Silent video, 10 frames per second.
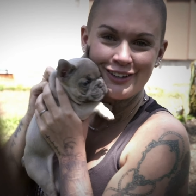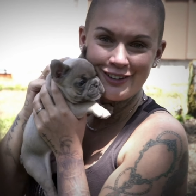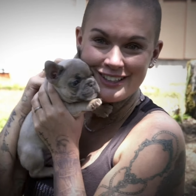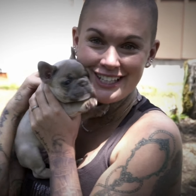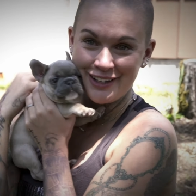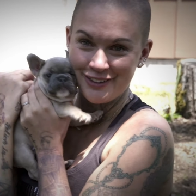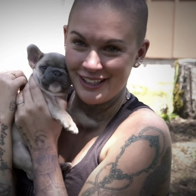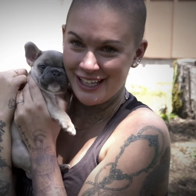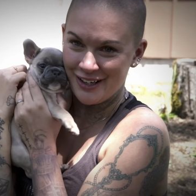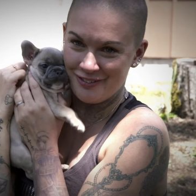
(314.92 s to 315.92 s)
You're gonna take
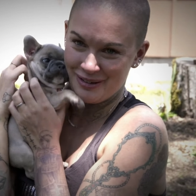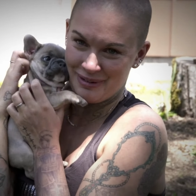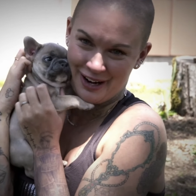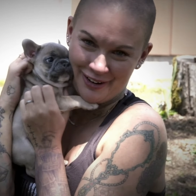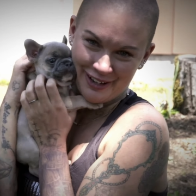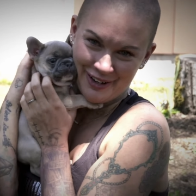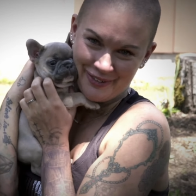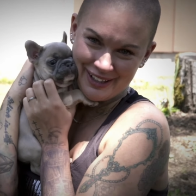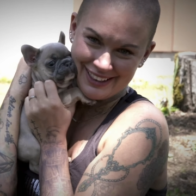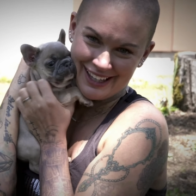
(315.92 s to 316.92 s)
good care of him. I already
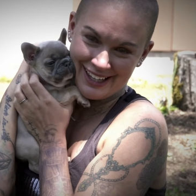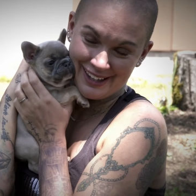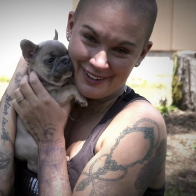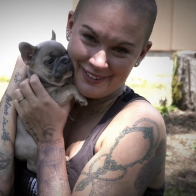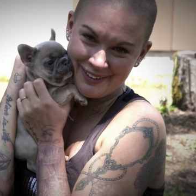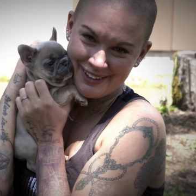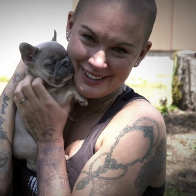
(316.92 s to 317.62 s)
know it. Thank you.